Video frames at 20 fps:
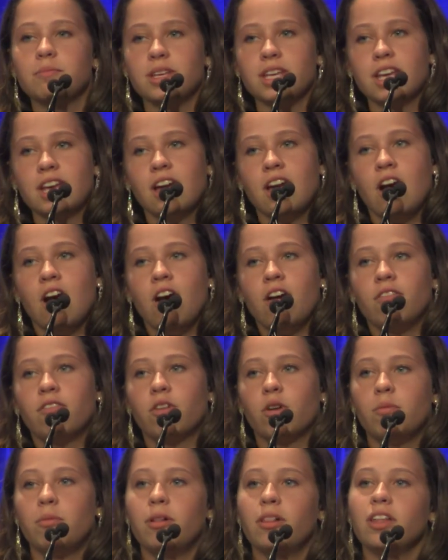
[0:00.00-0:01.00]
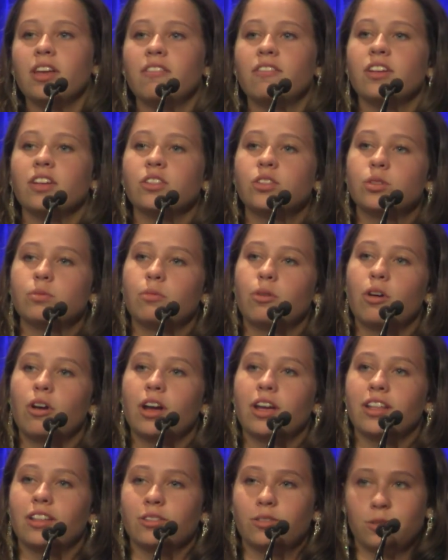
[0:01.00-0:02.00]
me, for believing
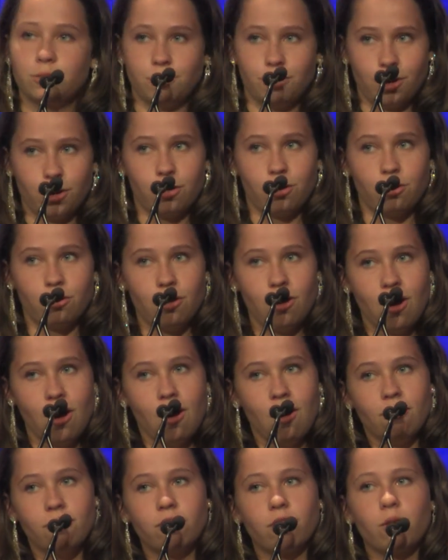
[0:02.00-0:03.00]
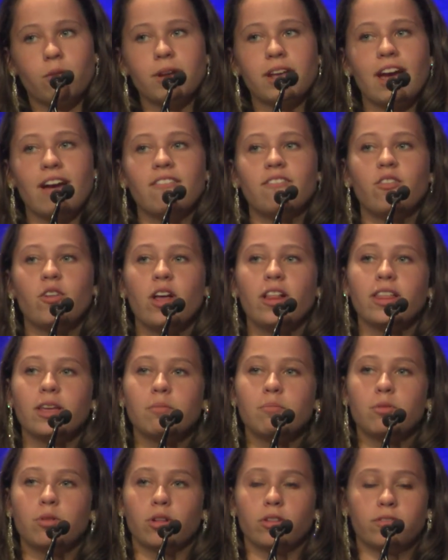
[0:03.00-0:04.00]
in tomorrow, for we have
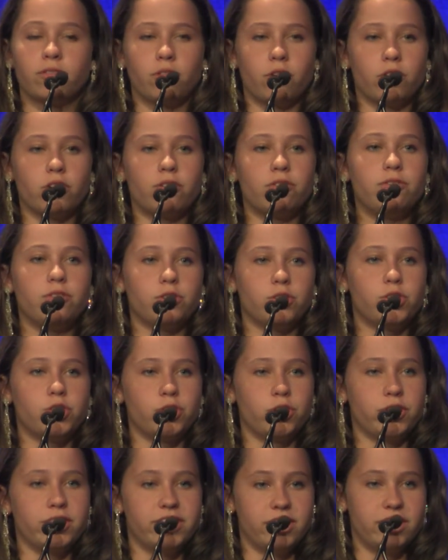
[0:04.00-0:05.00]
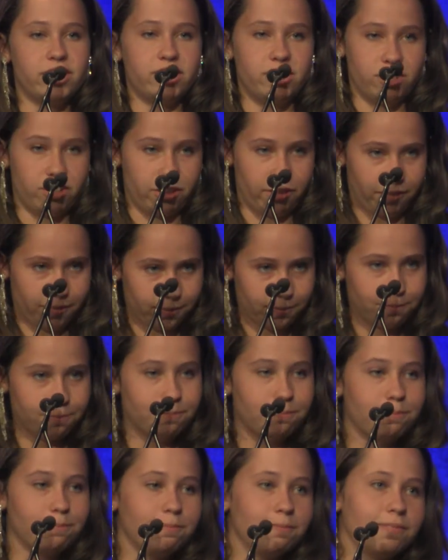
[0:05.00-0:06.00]
really built for the future this year.
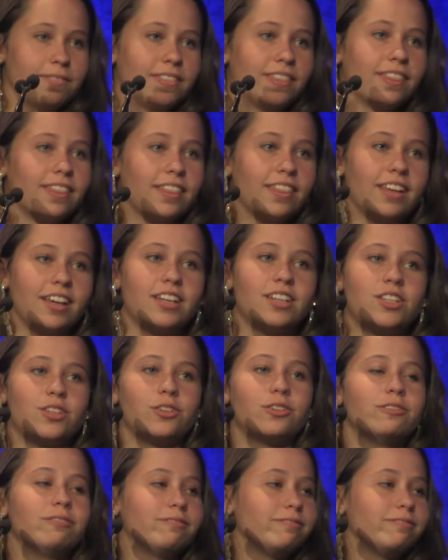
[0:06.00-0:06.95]
Thank you.